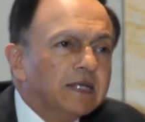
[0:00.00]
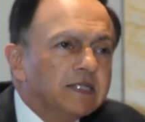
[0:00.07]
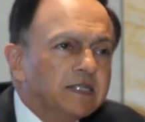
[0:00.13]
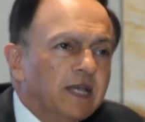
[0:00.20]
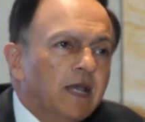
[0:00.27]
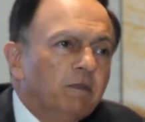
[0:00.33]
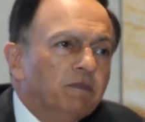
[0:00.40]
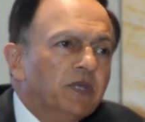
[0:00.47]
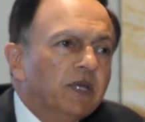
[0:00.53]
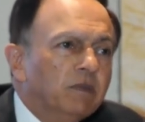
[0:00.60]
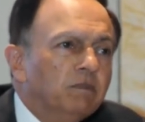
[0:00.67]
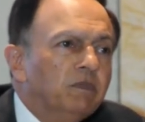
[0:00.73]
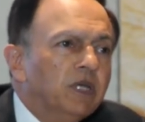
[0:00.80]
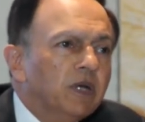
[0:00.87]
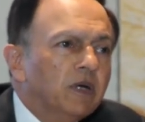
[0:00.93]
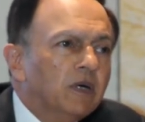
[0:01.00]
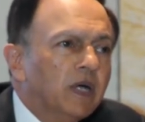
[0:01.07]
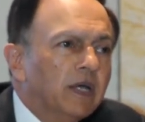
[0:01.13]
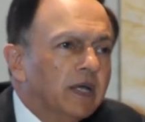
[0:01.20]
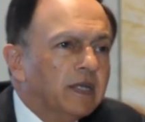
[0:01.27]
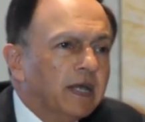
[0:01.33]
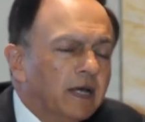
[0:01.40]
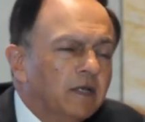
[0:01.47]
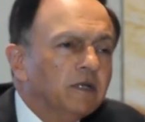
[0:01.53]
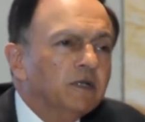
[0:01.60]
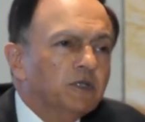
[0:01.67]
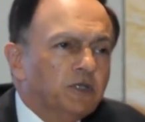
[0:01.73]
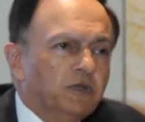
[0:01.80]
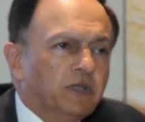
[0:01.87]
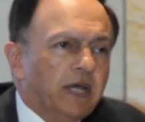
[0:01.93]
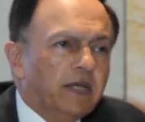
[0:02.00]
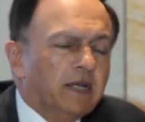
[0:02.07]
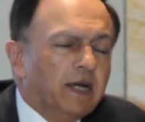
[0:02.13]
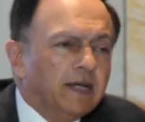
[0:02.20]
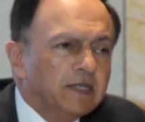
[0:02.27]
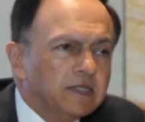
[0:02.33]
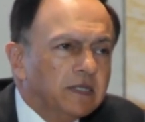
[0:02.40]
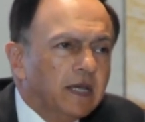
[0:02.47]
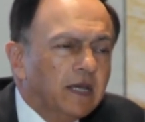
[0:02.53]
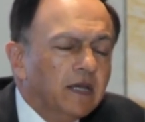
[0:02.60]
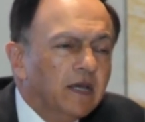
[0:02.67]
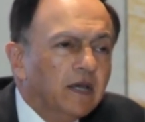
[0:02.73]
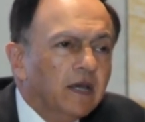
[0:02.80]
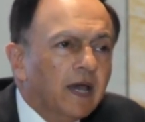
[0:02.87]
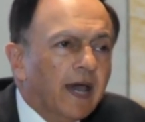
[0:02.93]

Same thing BRI, analogous to that, I say,